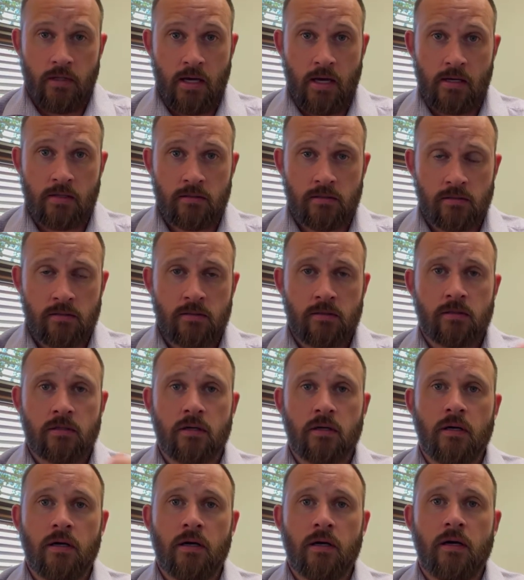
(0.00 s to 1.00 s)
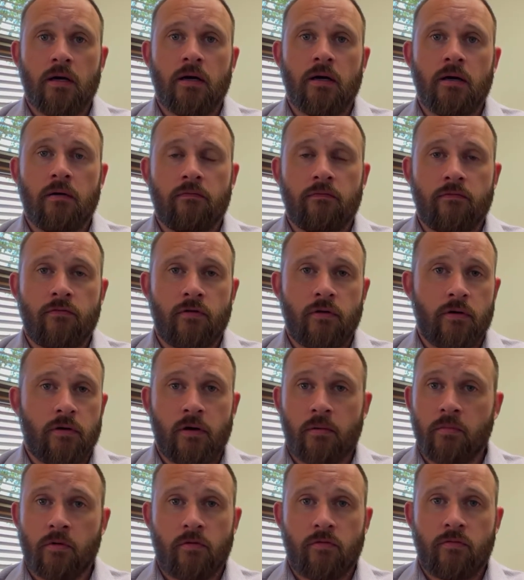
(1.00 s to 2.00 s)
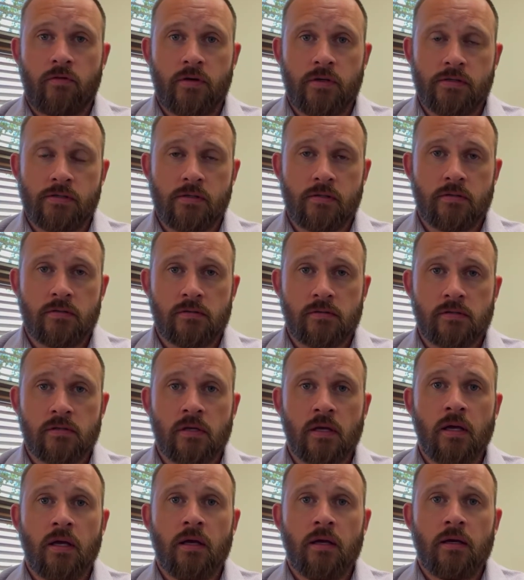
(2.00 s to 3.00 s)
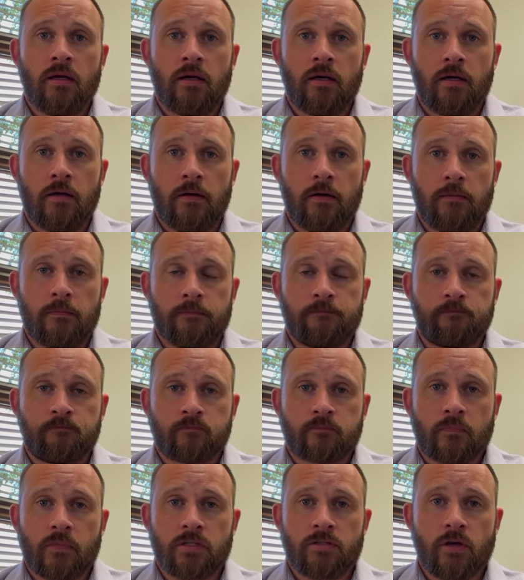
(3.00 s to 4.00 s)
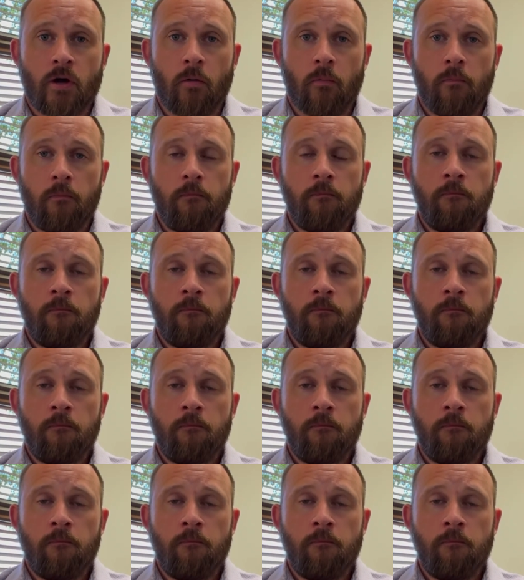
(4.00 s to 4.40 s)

Yes, uh, for a number of reasons. Um, so,